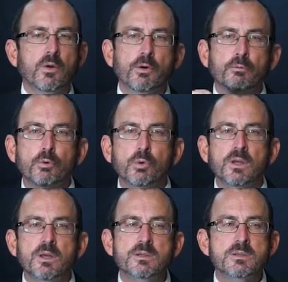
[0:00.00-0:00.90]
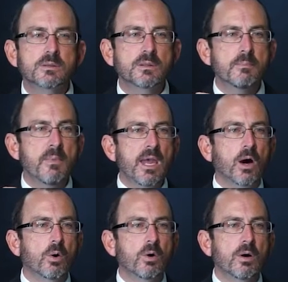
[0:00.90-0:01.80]
the root is
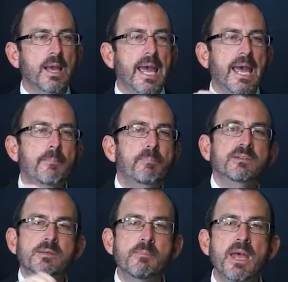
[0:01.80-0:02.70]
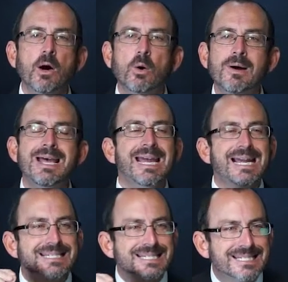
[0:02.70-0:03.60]
timeo, epitomeo.
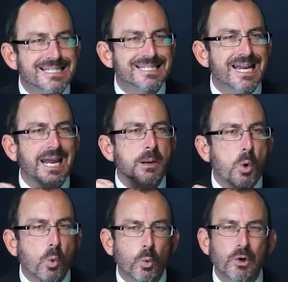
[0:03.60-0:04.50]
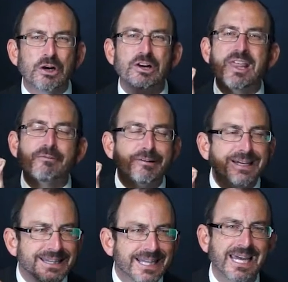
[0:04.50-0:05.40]
It's the same word that
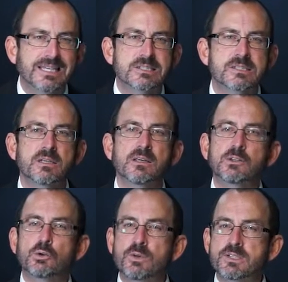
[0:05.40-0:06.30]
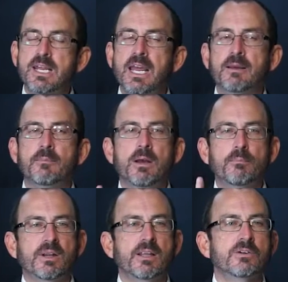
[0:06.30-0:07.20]
relates to his name,
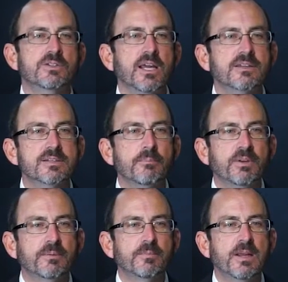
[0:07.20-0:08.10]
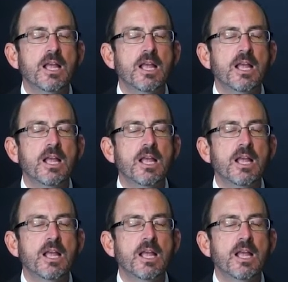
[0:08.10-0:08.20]
but understand something.